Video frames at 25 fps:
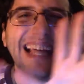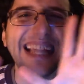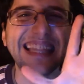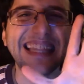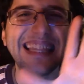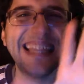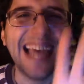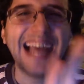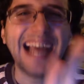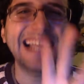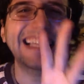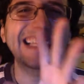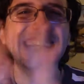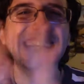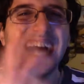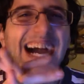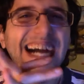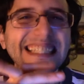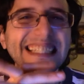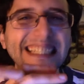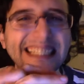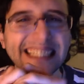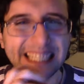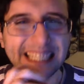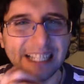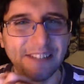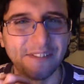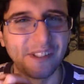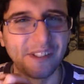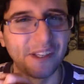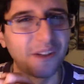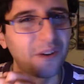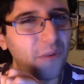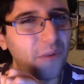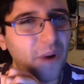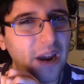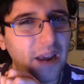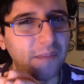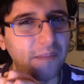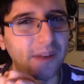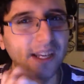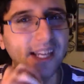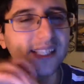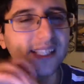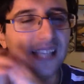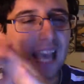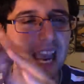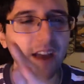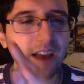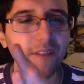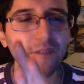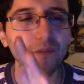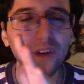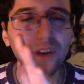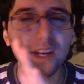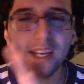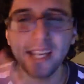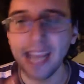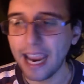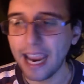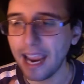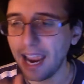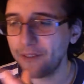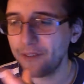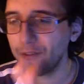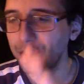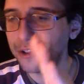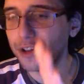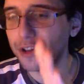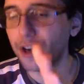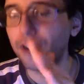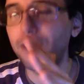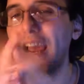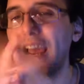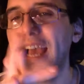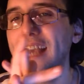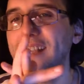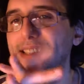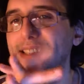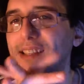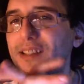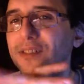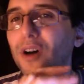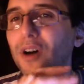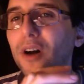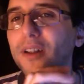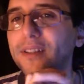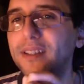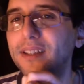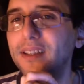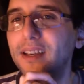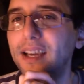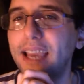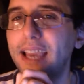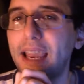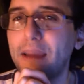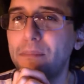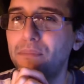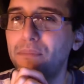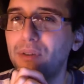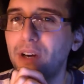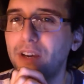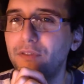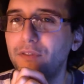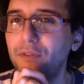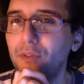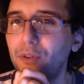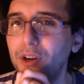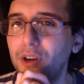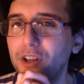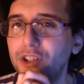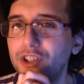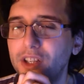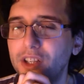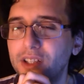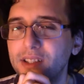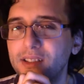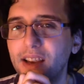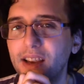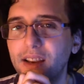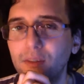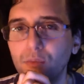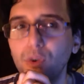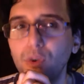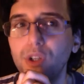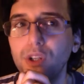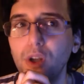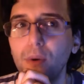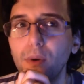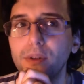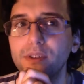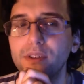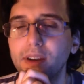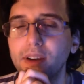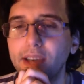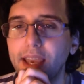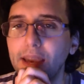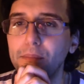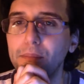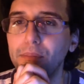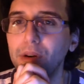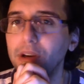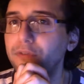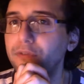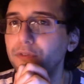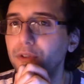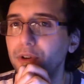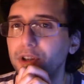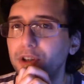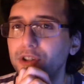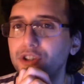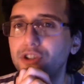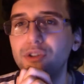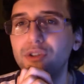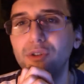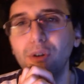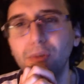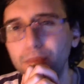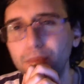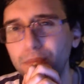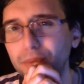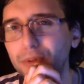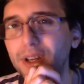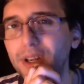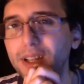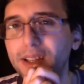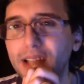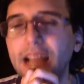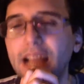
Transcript: That kind of gives it away, because every trailer has the not gameplay footage, and it's like, we know it's not gameplay footage. Don't put it.